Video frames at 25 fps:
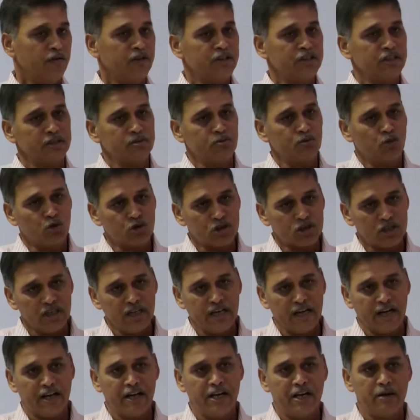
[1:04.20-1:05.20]
which is mostly
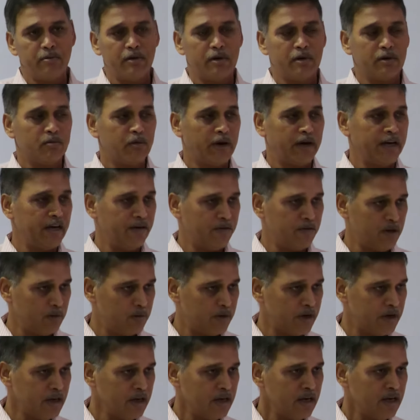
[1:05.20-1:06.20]
agreeable by
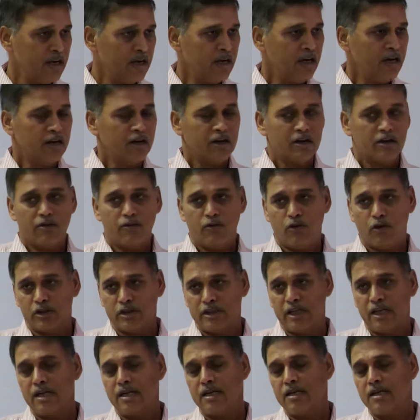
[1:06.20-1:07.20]
everybody for
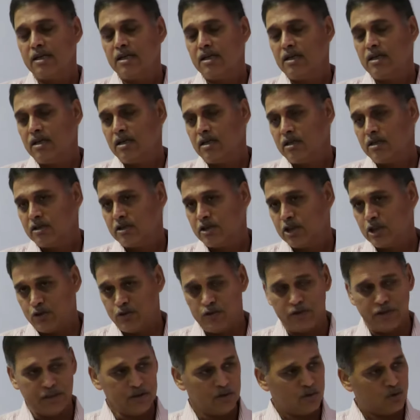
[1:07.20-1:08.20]
that
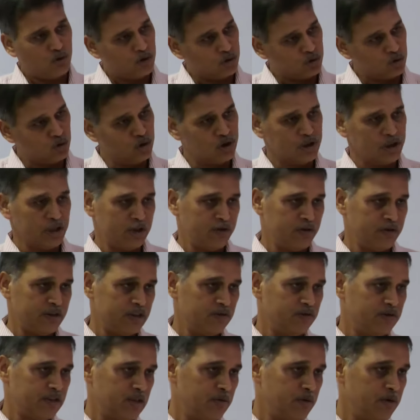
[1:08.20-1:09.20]
situation, for those
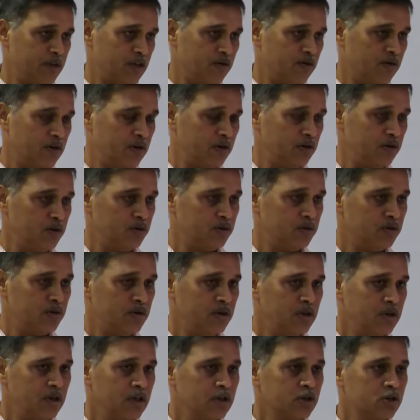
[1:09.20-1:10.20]
situations which are
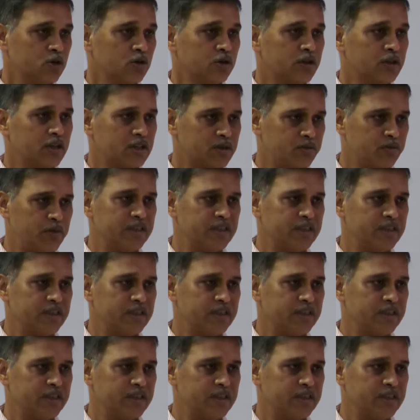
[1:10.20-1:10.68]
involved. So this